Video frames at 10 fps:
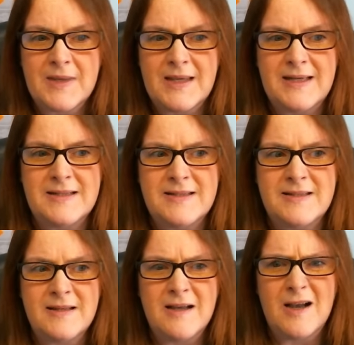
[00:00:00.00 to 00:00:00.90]

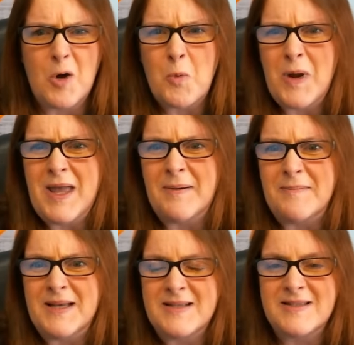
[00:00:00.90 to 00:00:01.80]
It's a whim.
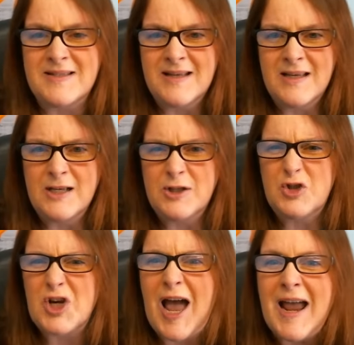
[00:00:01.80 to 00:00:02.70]
It's
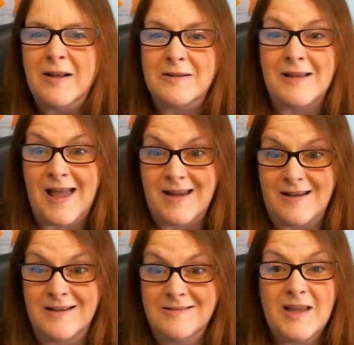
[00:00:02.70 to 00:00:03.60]

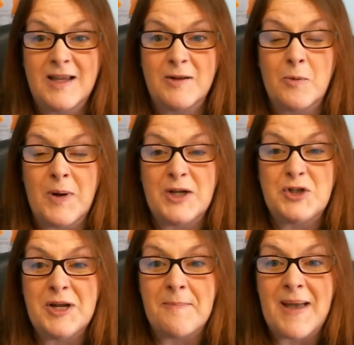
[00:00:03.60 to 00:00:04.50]
childlike in the way
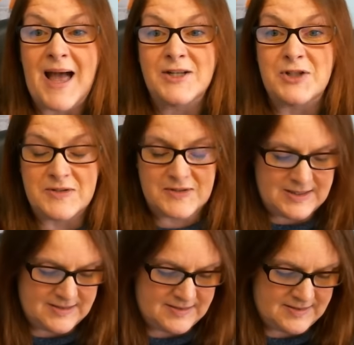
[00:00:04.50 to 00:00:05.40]
she imagines
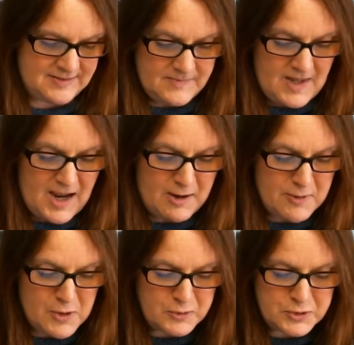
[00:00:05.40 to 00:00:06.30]
this. I
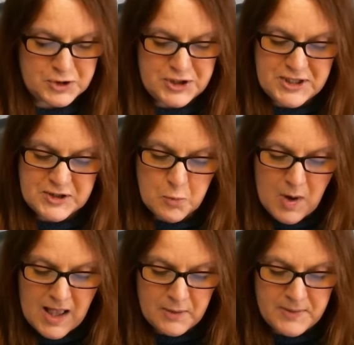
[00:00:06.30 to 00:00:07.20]
wrote, she is
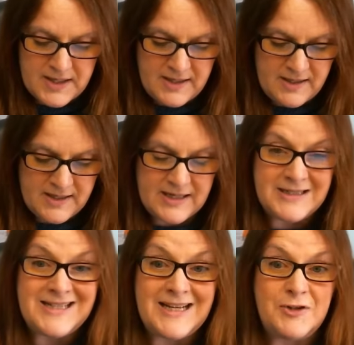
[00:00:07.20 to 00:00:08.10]
wallowing
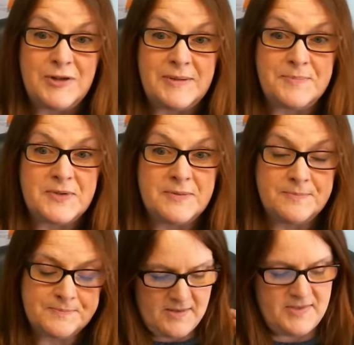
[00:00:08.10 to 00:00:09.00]
in daydreams.
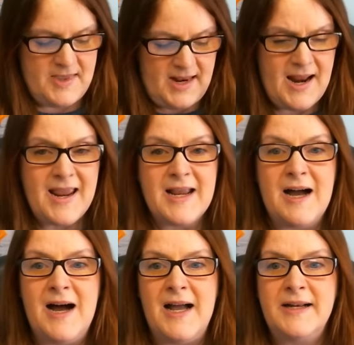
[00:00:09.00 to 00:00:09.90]
Then I
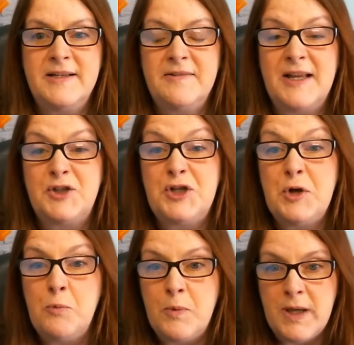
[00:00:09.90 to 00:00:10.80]
got that
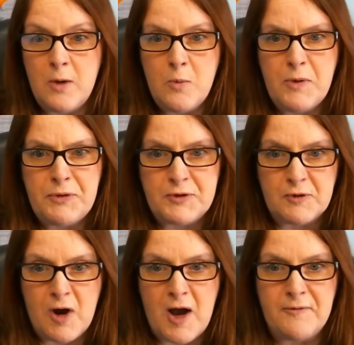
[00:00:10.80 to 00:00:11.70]
she will
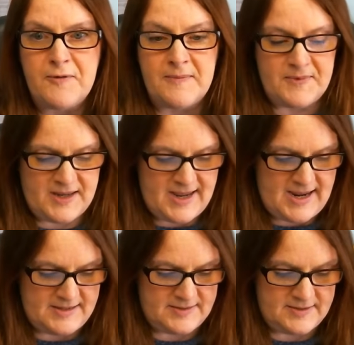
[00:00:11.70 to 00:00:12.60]
withdraw from the
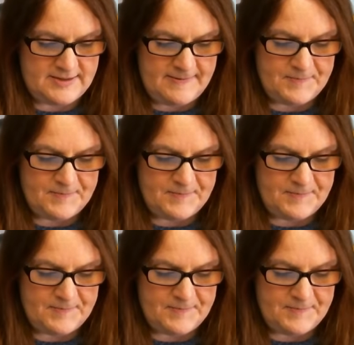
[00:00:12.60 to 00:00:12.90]
case